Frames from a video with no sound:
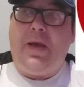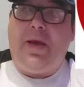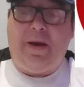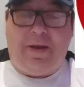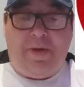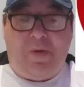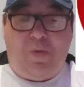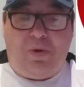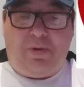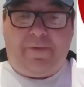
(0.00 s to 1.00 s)
I think
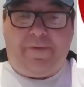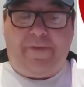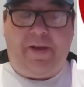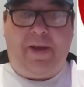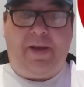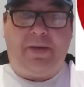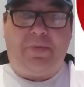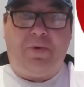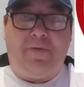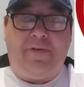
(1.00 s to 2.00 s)
Wolfe
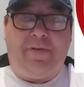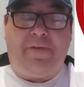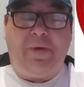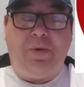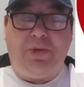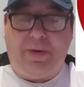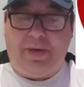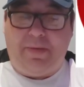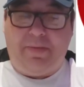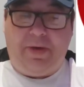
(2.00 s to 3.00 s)
is one for the future,
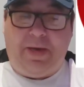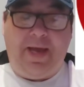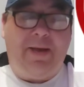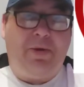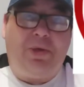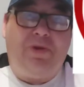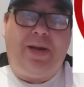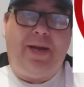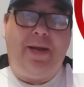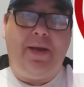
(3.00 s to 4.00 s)
but you can't just
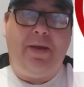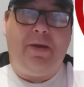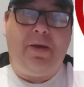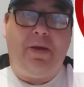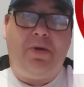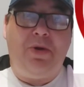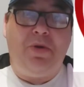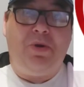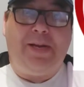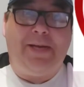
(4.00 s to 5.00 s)
rely on
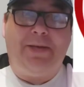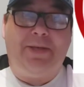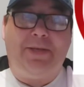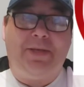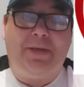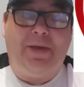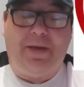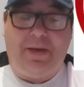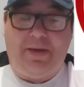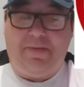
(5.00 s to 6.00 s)
young lads.
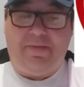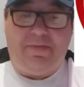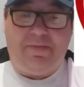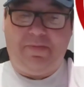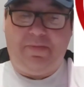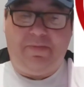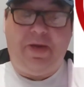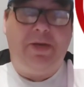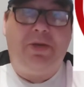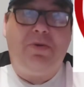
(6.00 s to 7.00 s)

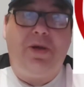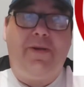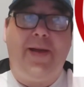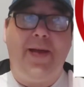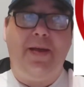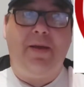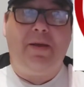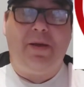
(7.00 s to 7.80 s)
But he's done all right.